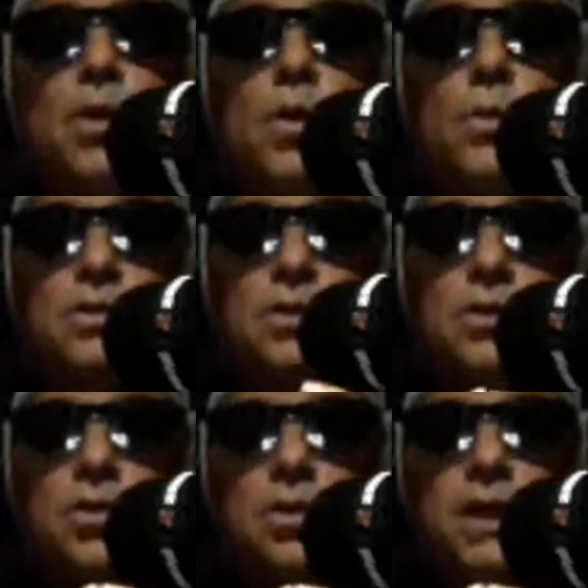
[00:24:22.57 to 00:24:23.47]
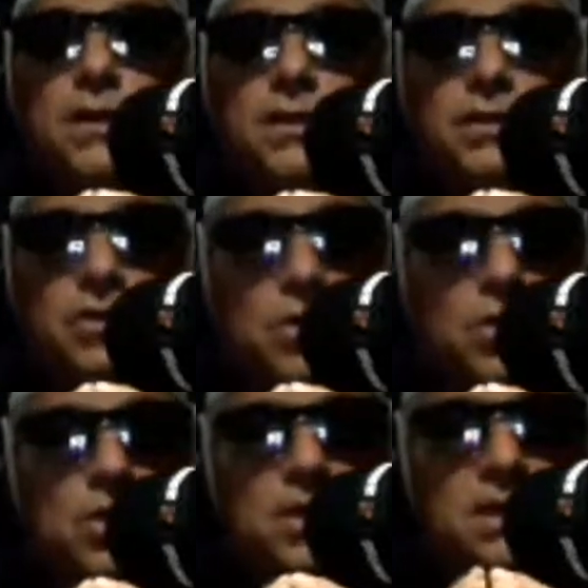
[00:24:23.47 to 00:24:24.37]
What's cool about this
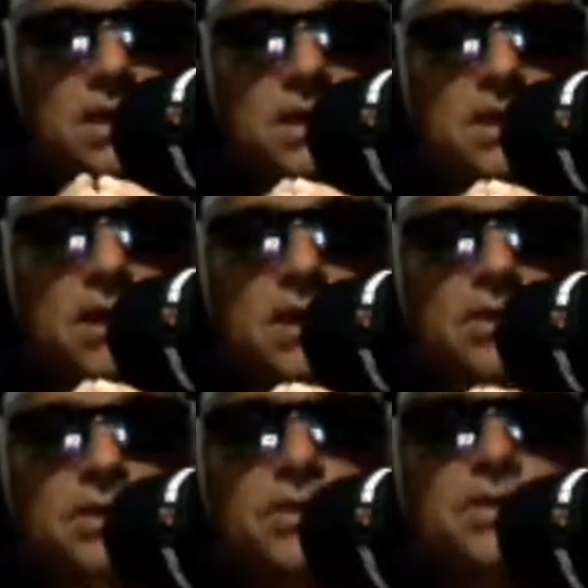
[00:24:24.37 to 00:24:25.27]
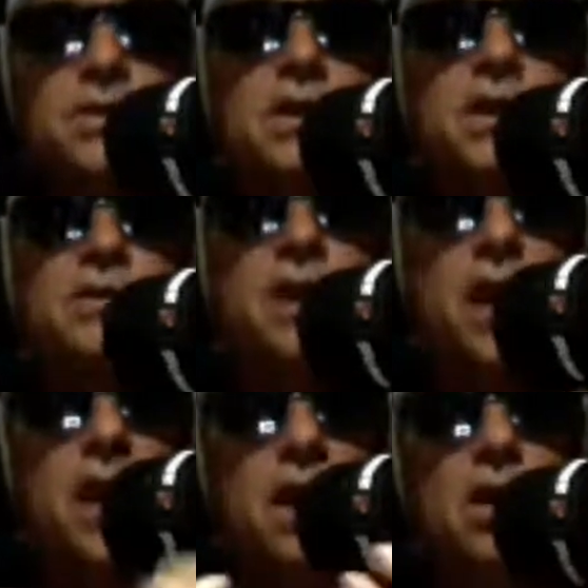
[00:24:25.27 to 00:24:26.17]
Korg synthesizer is it's an
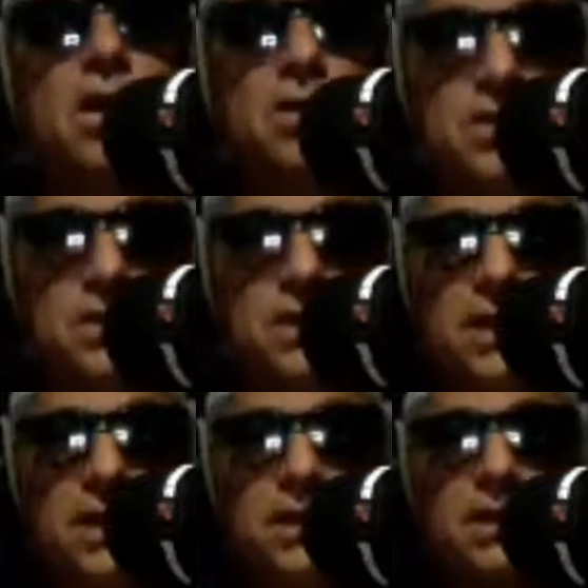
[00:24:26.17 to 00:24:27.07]
analog synth.